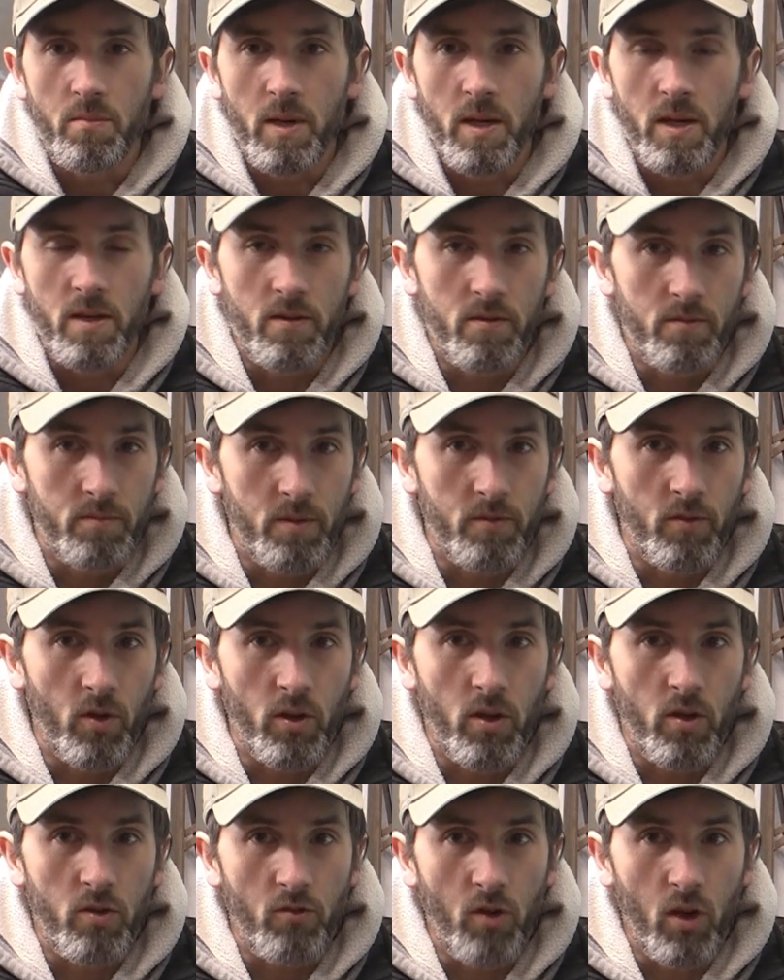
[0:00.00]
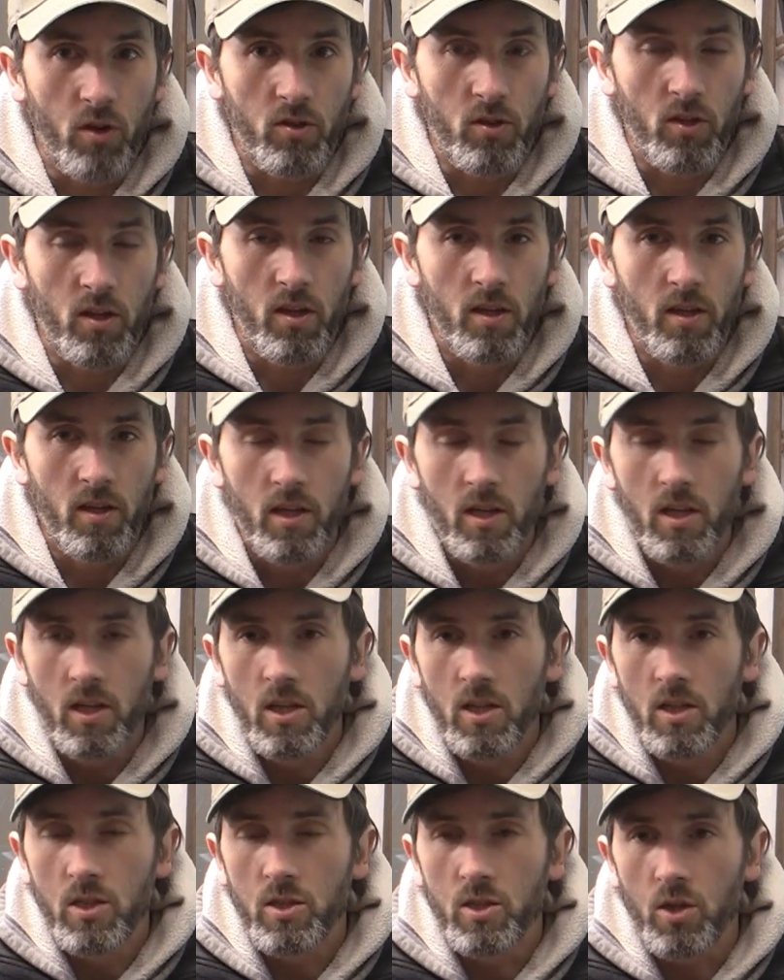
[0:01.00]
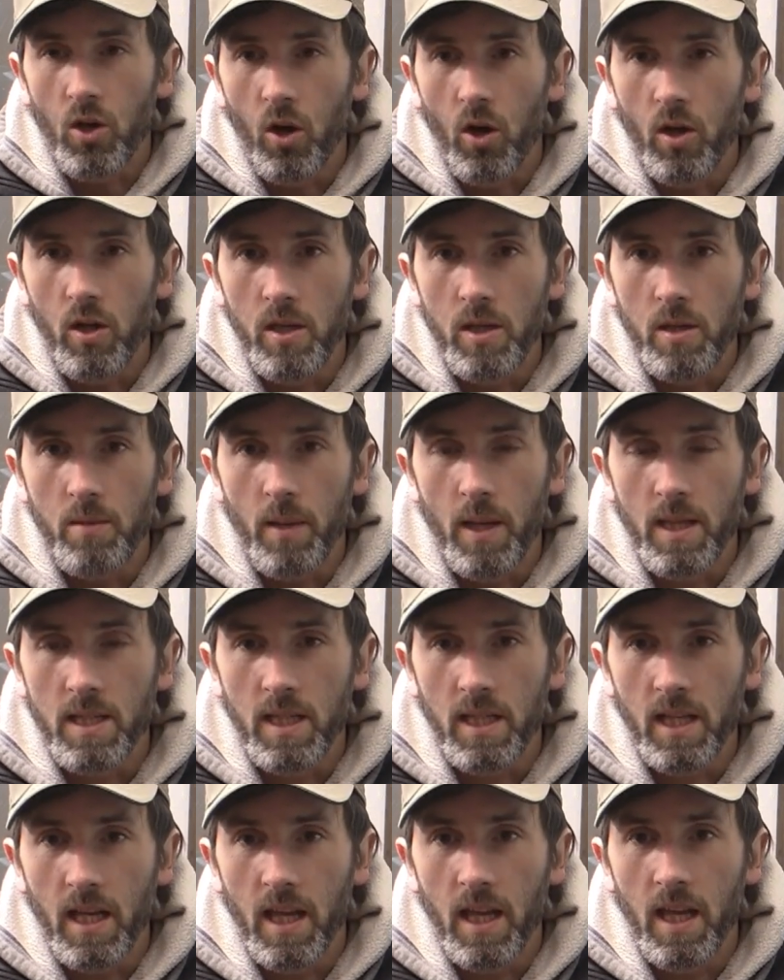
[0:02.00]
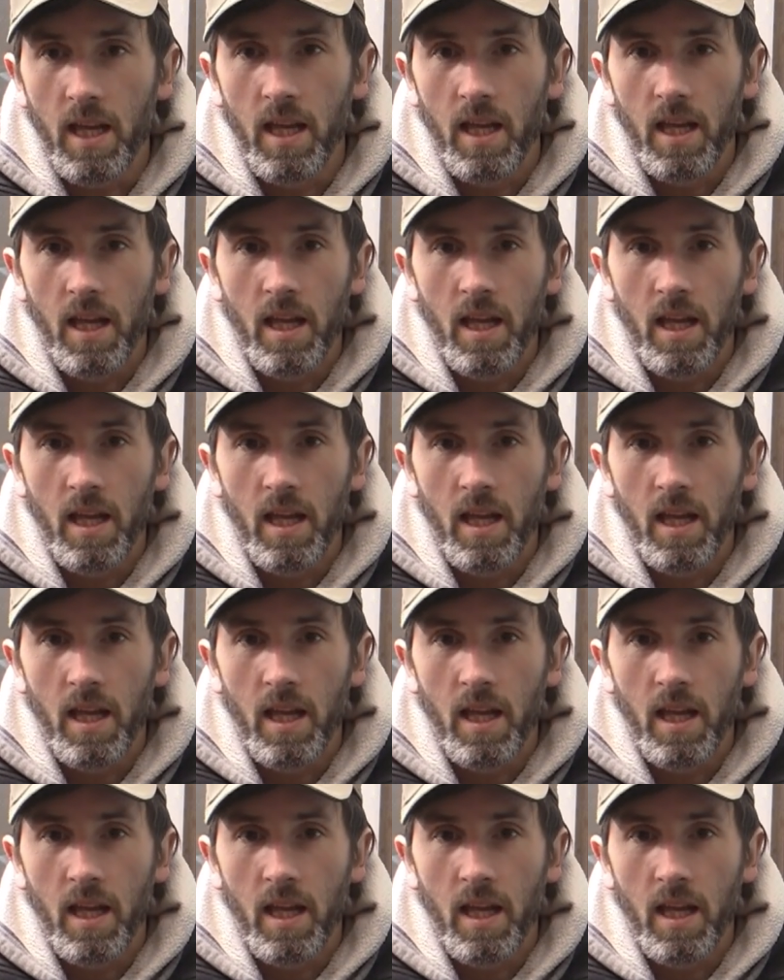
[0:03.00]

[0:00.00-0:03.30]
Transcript: before the throttle. So you basically,